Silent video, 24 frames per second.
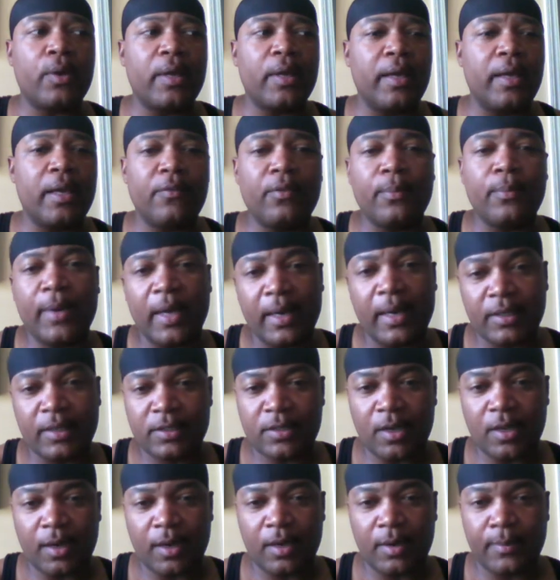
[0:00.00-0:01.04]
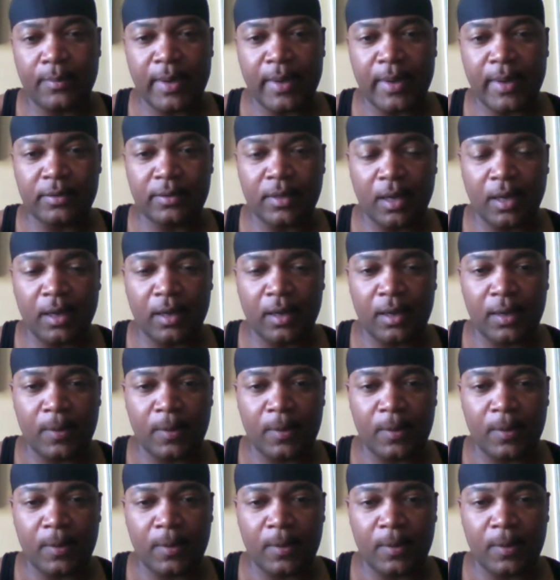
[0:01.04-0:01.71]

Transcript: Okay, everybody's talking about